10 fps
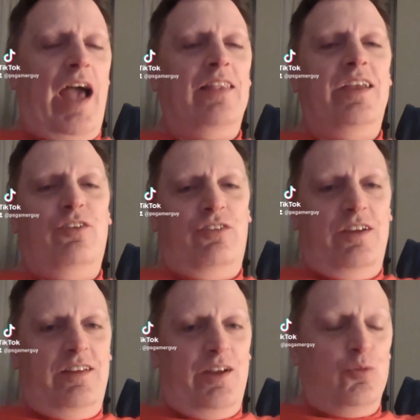I think
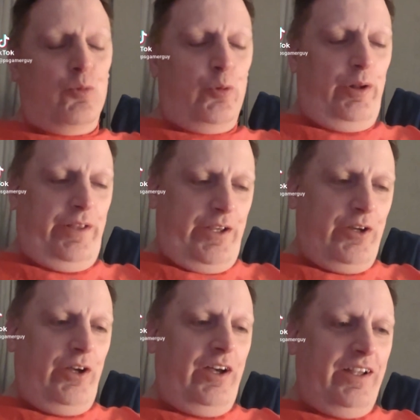she did really
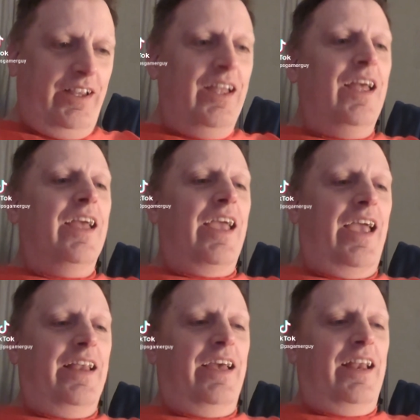good
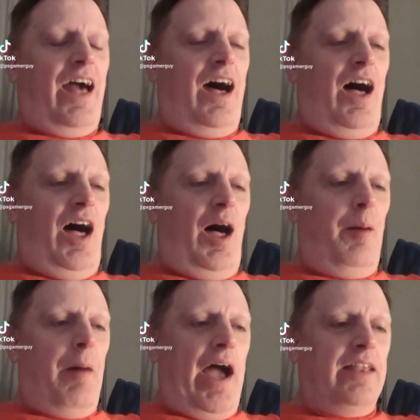in it.
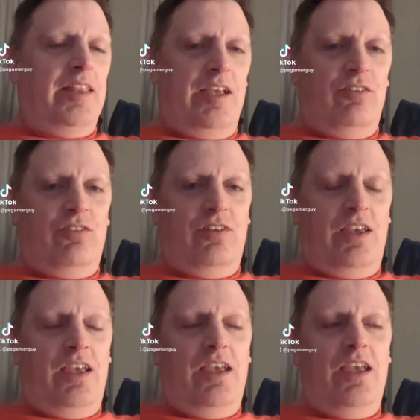I think
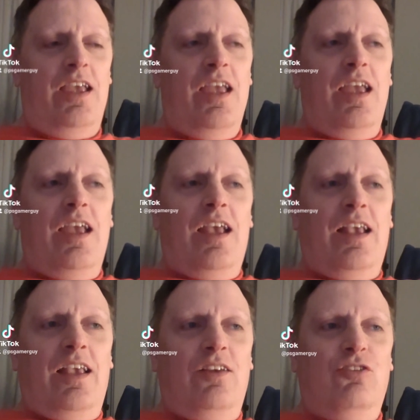she
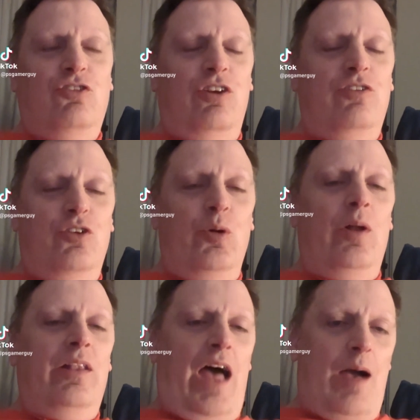should do
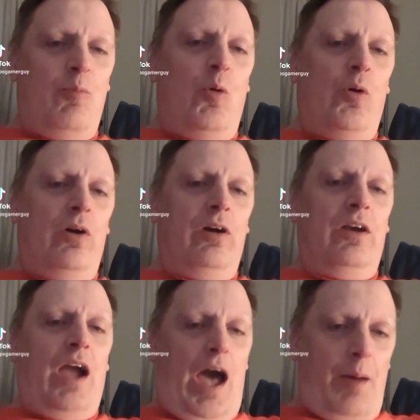a lot
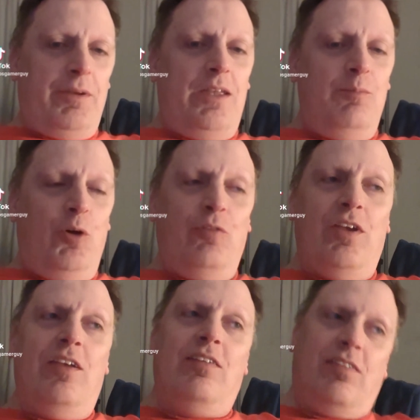more comedy
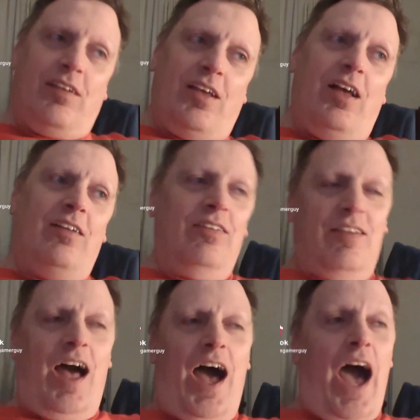movies because
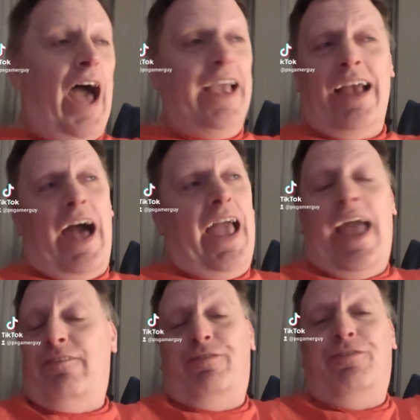I
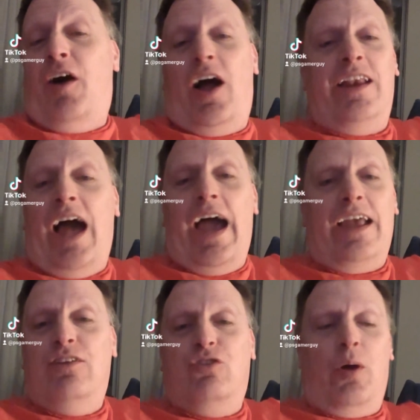had fun. I
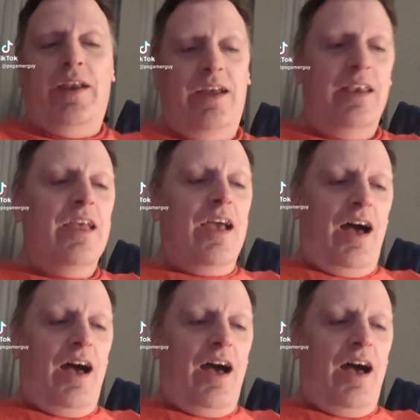enjoyed it.